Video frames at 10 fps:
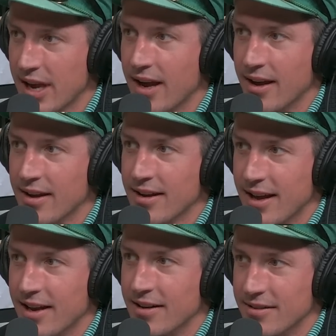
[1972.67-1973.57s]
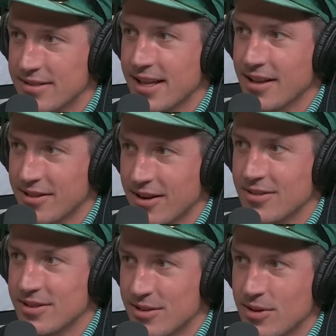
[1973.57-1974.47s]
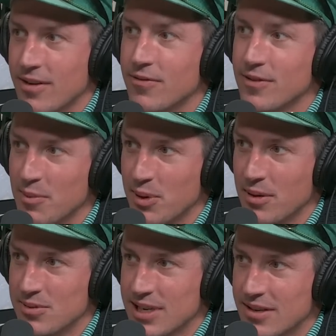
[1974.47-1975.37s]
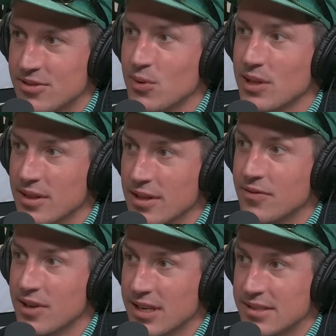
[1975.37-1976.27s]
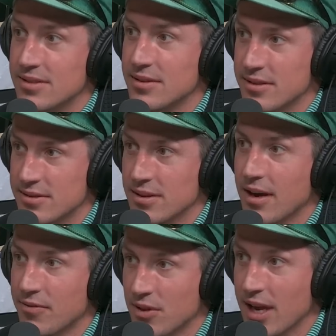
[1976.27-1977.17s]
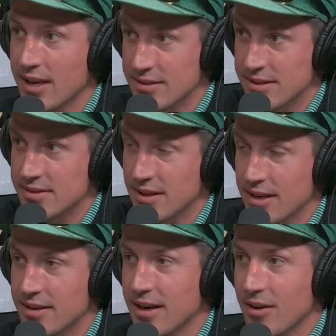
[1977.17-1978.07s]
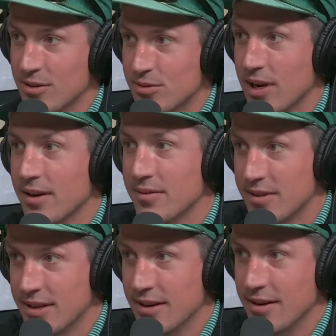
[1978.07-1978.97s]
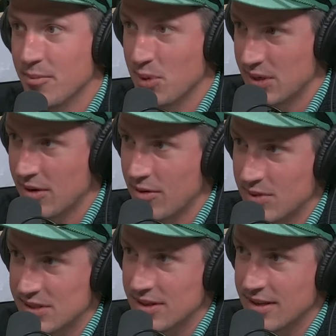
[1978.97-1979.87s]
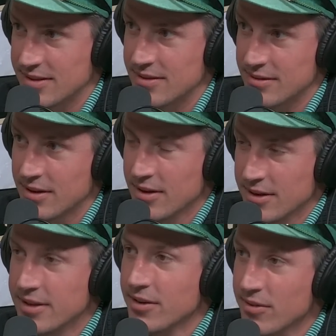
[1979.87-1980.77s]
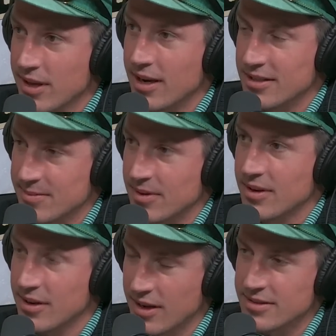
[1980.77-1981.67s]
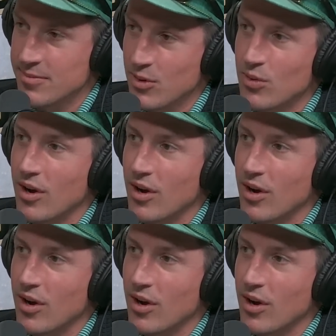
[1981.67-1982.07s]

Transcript: Yeah. And Stalock thought he was going to try to flip it upstairs. So he lifted his left leg as he's laying down to try to get it. But Hartman slides it near the ice, but it ends up going